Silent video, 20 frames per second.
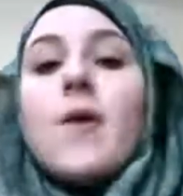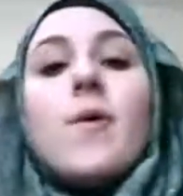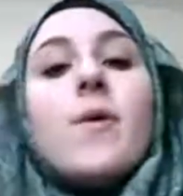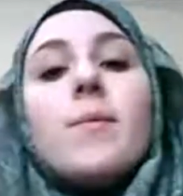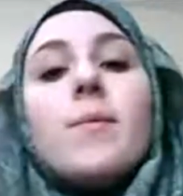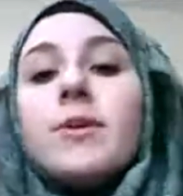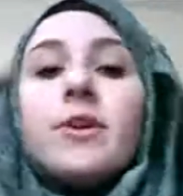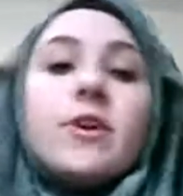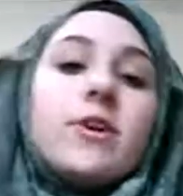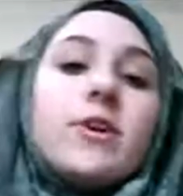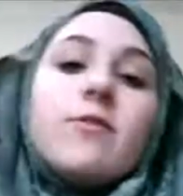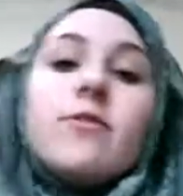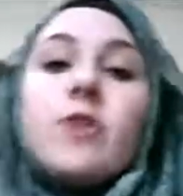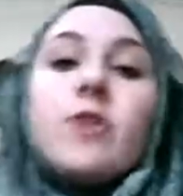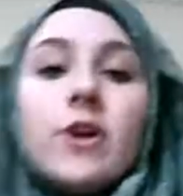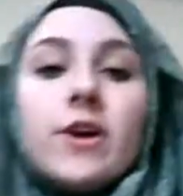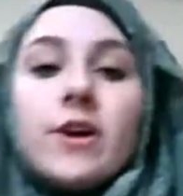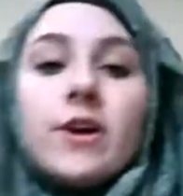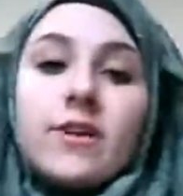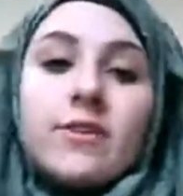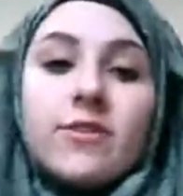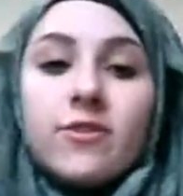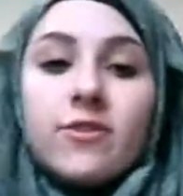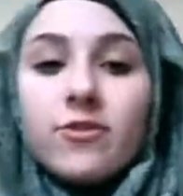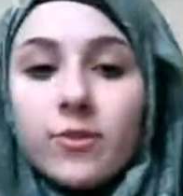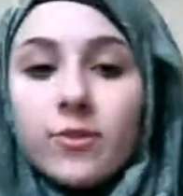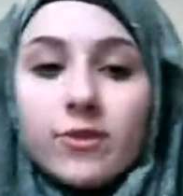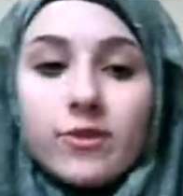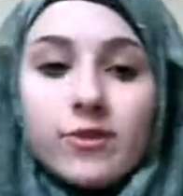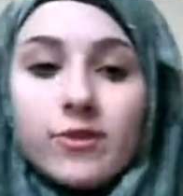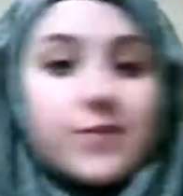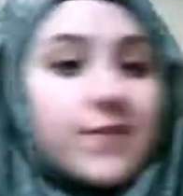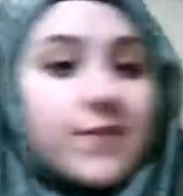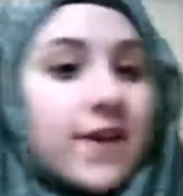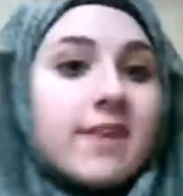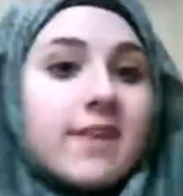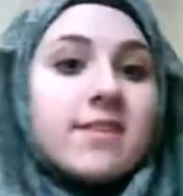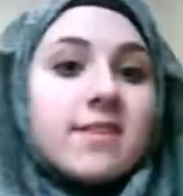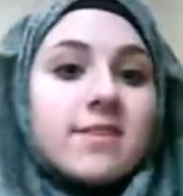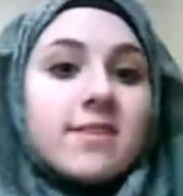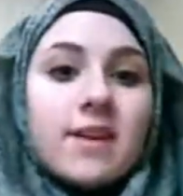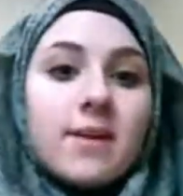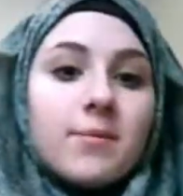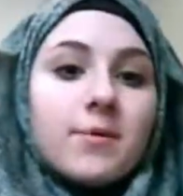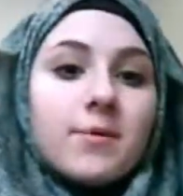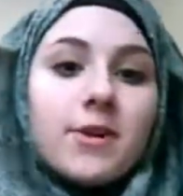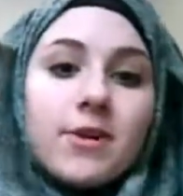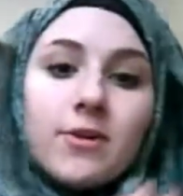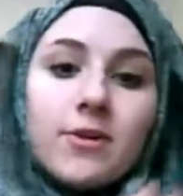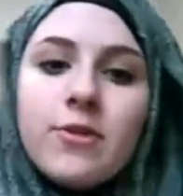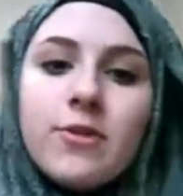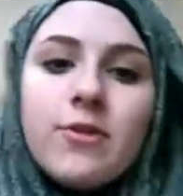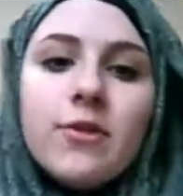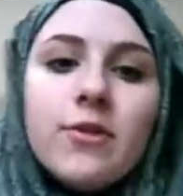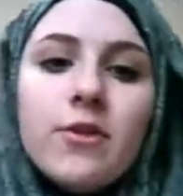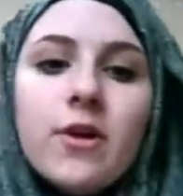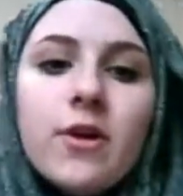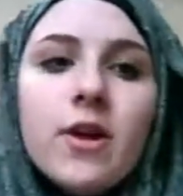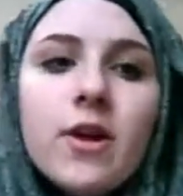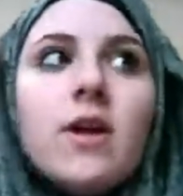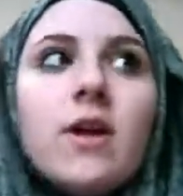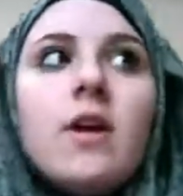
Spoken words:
oh, I'm going to convert, and it's just one of those phases that I'm going to go through.